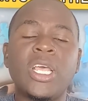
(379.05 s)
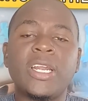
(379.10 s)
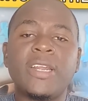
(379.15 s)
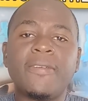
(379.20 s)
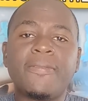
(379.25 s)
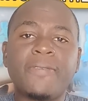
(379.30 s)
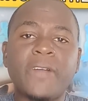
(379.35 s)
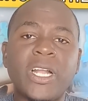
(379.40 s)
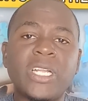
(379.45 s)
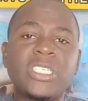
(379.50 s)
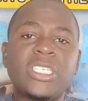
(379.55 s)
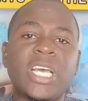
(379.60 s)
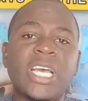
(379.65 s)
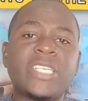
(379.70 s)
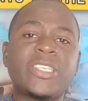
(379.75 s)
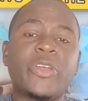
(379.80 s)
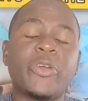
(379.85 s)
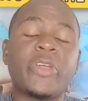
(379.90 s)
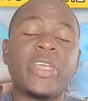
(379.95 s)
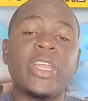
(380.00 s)
the
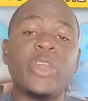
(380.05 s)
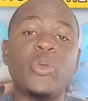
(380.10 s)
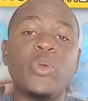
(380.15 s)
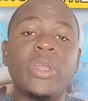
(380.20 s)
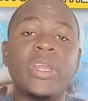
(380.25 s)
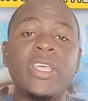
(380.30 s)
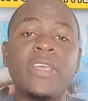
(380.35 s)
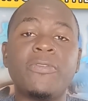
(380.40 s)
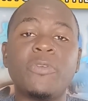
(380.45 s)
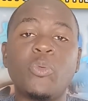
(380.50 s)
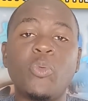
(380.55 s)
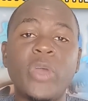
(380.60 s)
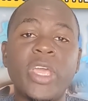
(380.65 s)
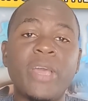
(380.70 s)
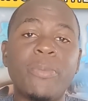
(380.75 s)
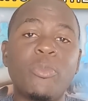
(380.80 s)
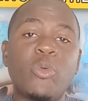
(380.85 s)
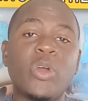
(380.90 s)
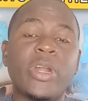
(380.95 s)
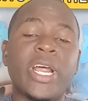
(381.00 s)
franchise cricket doing even
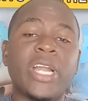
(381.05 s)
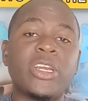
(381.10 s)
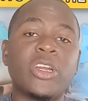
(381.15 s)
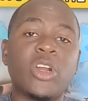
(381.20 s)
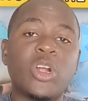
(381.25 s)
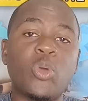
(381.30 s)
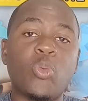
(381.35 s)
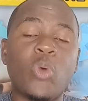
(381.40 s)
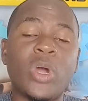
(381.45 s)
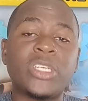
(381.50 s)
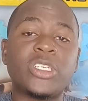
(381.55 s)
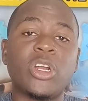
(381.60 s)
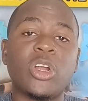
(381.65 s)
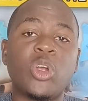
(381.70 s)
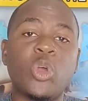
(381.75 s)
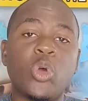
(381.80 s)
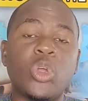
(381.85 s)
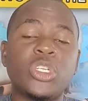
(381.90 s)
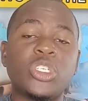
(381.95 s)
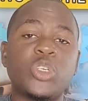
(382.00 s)
way more than what your
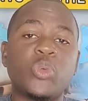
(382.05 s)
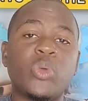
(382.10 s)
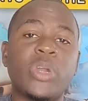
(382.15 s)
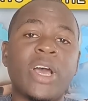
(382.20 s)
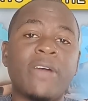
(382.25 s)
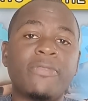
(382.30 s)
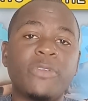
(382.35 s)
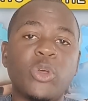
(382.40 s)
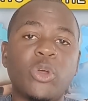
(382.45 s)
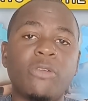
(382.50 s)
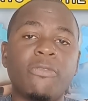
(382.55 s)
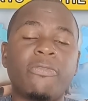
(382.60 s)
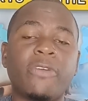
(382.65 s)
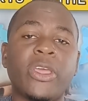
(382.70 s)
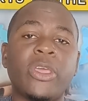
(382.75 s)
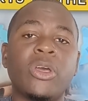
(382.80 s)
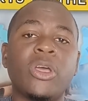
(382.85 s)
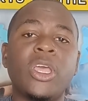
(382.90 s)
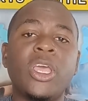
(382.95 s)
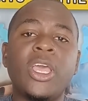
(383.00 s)
country would have done for
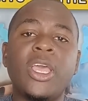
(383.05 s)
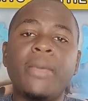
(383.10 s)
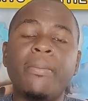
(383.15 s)
you.